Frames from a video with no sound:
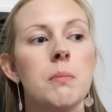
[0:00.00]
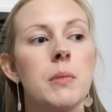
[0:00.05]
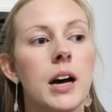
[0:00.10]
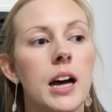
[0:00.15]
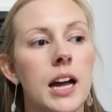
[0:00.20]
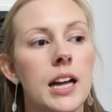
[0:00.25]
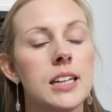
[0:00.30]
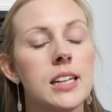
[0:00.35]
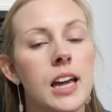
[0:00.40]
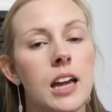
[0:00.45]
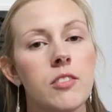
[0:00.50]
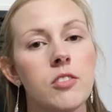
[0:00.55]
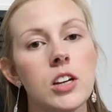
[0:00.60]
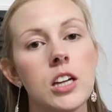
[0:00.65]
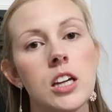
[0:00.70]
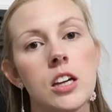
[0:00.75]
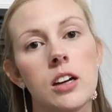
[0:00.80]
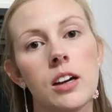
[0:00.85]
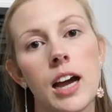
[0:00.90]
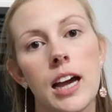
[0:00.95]
But
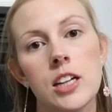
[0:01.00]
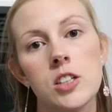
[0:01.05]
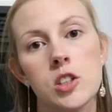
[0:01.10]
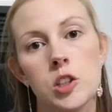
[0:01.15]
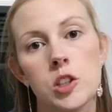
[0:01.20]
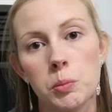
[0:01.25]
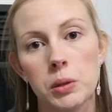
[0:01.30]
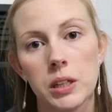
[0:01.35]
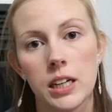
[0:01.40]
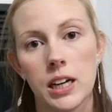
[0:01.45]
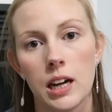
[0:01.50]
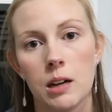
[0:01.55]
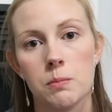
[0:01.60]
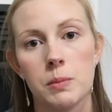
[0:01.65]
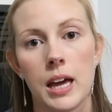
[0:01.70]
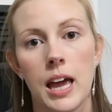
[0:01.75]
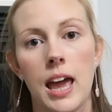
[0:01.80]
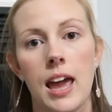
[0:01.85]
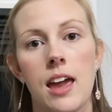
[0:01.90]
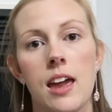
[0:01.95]
every year I put up
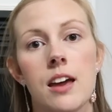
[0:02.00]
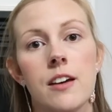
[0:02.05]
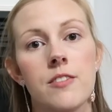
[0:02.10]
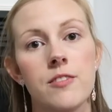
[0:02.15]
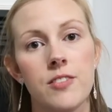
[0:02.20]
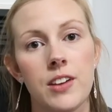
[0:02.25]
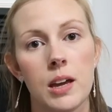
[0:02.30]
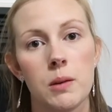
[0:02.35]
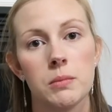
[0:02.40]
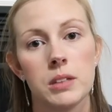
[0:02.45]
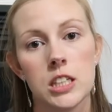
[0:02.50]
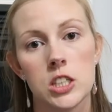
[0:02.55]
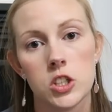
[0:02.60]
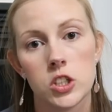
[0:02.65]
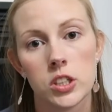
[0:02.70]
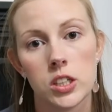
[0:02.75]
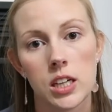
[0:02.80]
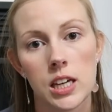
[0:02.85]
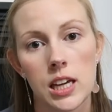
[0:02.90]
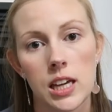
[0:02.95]
a family
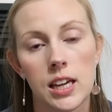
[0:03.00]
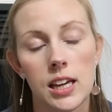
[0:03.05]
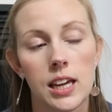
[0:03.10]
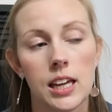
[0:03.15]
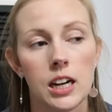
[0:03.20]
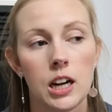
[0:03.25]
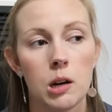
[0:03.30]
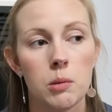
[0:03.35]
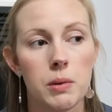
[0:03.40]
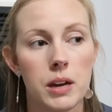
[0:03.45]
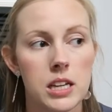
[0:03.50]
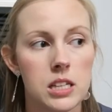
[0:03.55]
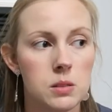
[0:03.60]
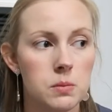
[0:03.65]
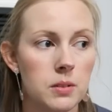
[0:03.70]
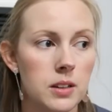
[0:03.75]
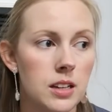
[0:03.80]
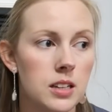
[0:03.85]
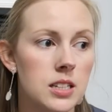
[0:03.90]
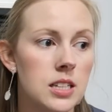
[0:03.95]
tree in our
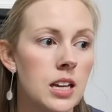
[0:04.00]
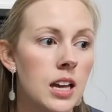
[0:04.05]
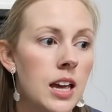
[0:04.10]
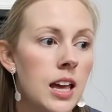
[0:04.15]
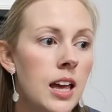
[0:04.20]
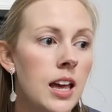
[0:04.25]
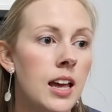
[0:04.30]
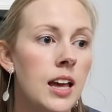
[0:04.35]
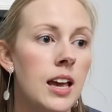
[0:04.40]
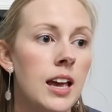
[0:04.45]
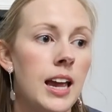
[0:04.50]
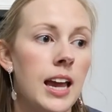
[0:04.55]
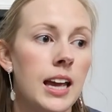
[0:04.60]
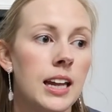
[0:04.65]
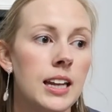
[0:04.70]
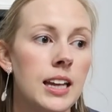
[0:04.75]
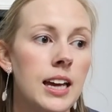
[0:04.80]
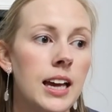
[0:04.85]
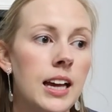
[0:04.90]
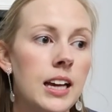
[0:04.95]
basement,
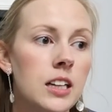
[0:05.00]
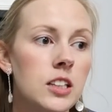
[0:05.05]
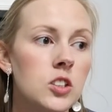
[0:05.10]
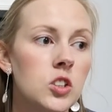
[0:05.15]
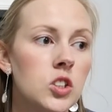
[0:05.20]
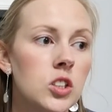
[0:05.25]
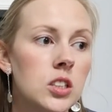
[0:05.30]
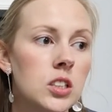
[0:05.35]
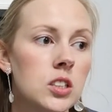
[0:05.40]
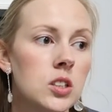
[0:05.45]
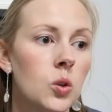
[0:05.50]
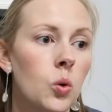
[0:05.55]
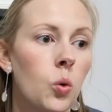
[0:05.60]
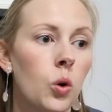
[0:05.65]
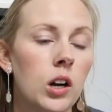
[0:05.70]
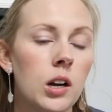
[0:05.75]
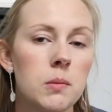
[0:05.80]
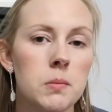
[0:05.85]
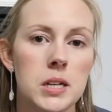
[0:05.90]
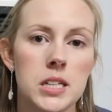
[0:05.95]
and it has just
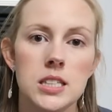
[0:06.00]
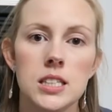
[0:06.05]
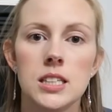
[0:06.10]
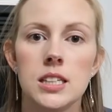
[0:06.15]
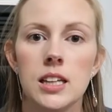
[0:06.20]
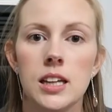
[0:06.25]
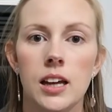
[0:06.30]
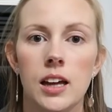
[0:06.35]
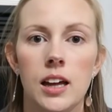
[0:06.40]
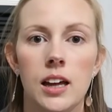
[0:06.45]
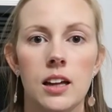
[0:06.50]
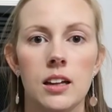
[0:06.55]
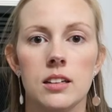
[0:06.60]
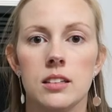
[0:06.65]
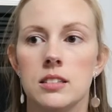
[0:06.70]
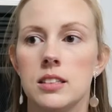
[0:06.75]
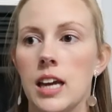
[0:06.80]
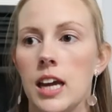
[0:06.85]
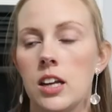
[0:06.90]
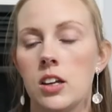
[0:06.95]
ornaments
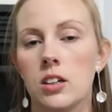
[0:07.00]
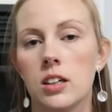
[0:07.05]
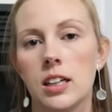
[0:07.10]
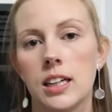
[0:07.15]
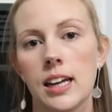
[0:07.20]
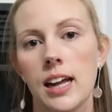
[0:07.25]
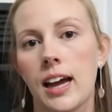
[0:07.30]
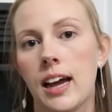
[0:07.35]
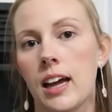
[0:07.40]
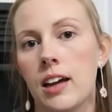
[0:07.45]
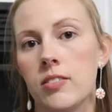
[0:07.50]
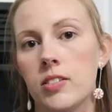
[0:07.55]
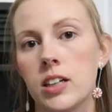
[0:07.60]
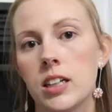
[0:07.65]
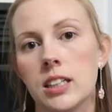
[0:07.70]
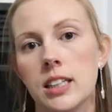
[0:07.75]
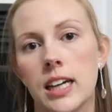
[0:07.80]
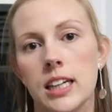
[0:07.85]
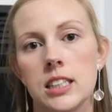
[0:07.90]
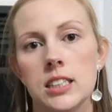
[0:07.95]
that Daniel and I have
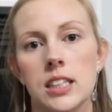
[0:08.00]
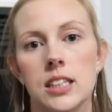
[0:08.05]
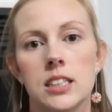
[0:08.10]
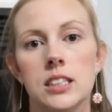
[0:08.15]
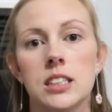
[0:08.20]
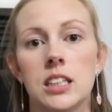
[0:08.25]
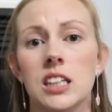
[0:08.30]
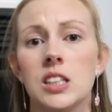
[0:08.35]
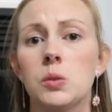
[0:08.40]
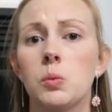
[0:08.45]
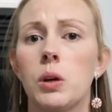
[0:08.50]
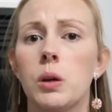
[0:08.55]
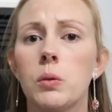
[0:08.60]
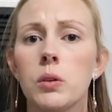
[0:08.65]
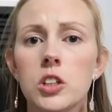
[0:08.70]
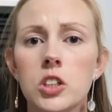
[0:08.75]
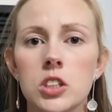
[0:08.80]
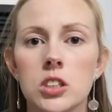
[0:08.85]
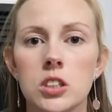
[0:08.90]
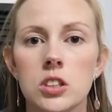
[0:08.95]
collected since we
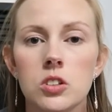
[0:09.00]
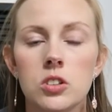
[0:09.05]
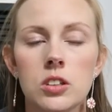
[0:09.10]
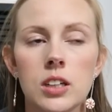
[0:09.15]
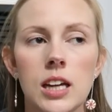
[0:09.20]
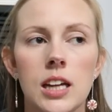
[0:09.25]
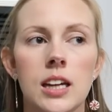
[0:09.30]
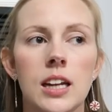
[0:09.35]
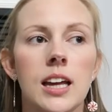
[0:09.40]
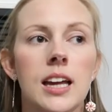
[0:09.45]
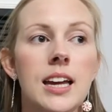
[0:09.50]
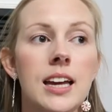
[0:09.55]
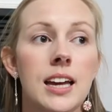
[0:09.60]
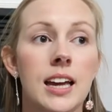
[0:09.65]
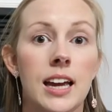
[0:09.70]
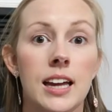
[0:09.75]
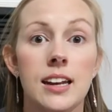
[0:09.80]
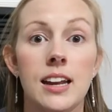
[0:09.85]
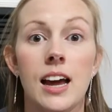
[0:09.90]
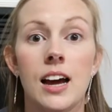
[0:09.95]
were children,
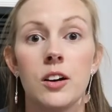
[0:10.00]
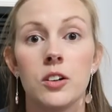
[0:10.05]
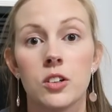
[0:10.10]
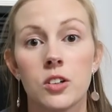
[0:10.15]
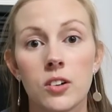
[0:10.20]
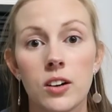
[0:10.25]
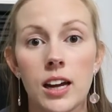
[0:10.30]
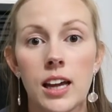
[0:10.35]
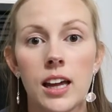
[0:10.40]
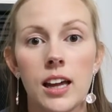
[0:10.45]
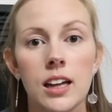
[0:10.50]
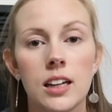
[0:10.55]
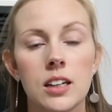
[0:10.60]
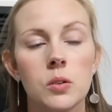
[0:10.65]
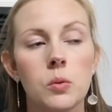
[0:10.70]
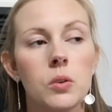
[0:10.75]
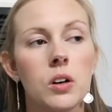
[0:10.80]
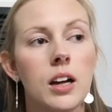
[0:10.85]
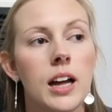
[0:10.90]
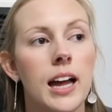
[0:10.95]
and now
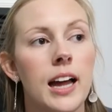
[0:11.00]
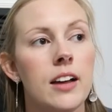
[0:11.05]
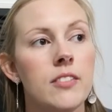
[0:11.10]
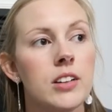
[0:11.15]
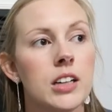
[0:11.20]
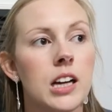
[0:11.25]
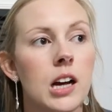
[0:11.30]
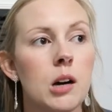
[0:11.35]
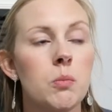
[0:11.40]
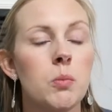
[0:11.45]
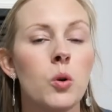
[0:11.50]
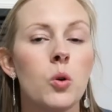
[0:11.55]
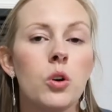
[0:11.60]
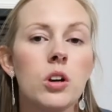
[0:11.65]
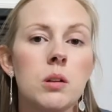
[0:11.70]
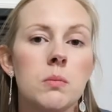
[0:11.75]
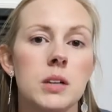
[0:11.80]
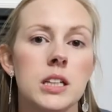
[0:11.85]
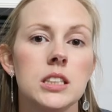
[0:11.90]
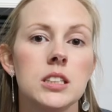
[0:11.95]
Grant will have a couple
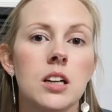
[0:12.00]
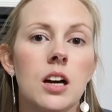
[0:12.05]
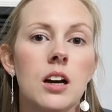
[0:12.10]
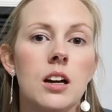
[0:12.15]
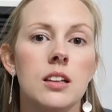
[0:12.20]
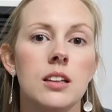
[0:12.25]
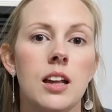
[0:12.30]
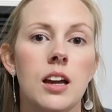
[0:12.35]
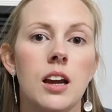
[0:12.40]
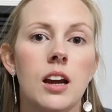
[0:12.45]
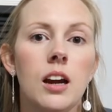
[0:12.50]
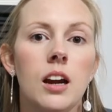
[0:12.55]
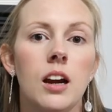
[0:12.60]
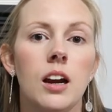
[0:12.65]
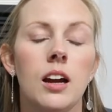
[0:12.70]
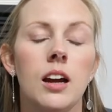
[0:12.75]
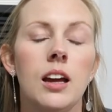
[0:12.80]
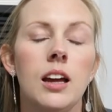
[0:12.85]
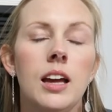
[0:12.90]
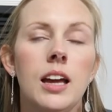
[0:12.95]
ornaments on
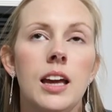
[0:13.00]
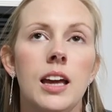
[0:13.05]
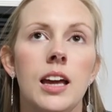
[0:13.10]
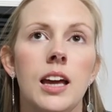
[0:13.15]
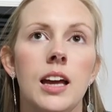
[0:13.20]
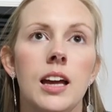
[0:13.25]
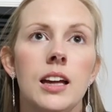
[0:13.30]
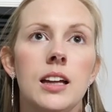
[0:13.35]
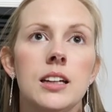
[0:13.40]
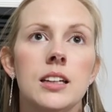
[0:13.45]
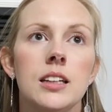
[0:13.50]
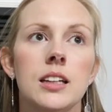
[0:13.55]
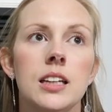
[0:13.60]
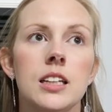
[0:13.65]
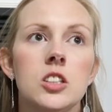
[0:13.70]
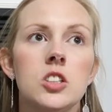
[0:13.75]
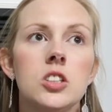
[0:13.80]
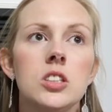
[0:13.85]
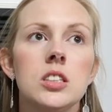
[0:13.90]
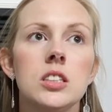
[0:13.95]
there, and
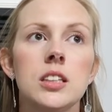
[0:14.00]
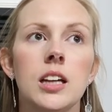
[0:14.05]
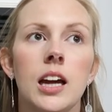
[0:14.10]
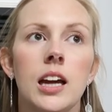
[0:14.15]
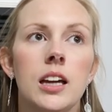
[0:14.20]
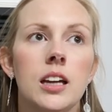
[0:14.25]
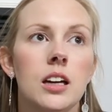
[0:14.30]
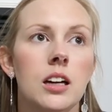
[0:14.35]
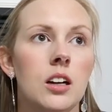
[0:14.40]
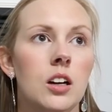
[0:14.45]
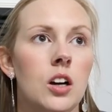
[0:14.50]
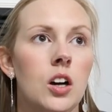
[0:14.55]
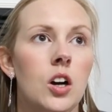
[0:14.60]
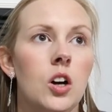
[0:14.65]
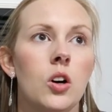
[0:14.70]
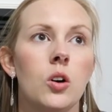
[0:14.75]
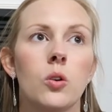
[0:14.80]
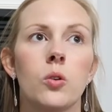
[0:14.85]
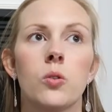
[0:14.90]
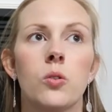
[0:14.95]
it's just like
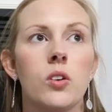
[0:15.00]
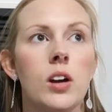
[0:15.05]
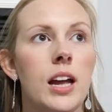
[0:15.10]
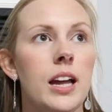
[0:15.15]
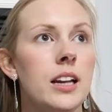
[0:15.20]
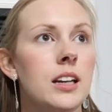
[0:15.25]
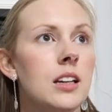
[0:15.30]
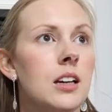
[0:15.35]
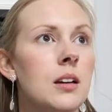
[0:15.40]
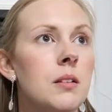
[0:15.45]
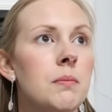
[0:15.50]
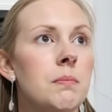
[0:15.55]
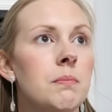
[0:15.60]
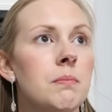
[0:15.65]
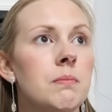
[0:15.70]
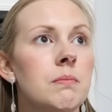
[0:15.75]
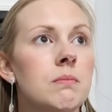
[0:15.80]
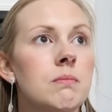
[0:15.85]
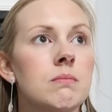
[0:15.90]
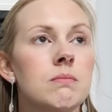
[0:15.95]
a
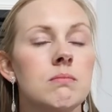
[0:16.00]
random